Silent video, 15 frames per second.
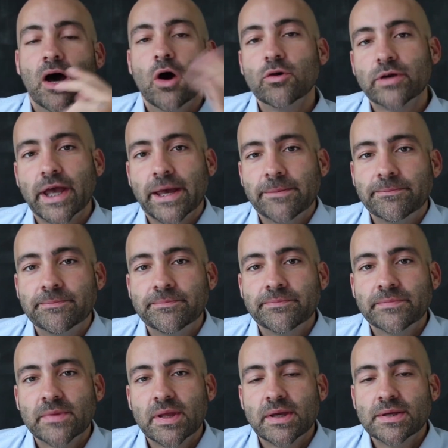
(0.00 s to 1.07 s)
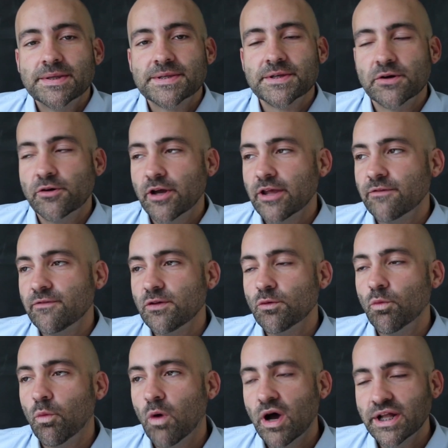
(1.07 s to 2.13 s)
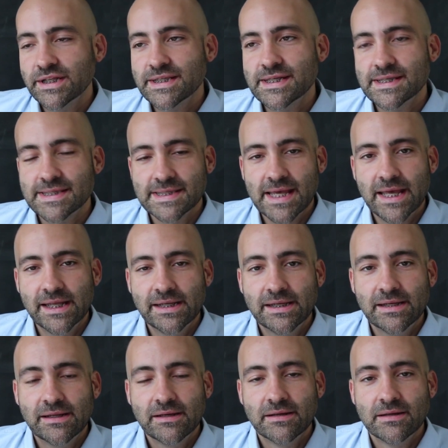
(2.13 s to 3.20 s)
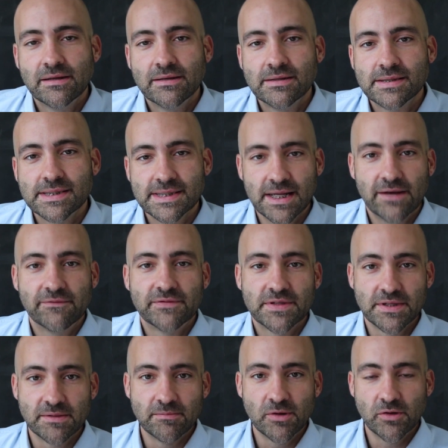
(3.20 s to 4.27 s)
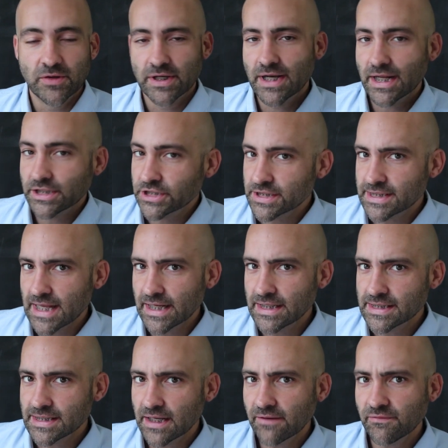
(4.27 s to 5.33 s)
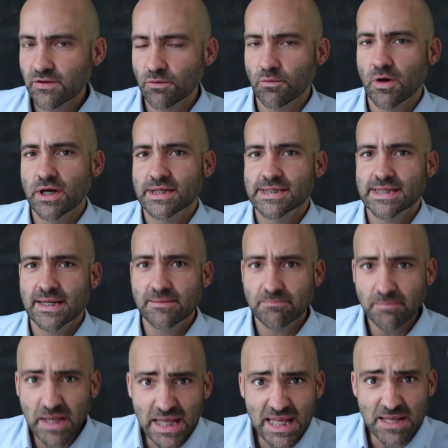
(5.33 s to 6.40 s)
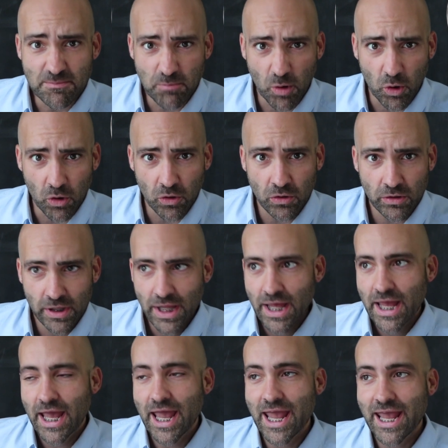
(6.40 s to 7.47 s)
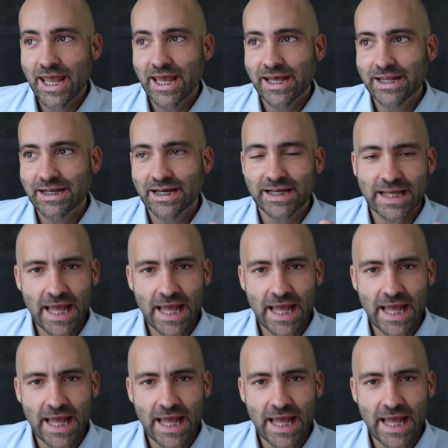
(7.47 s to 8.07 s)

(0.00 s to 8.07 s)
Okay, so if you want to send stuff to the moon, and not just any stuff, you want to send people and a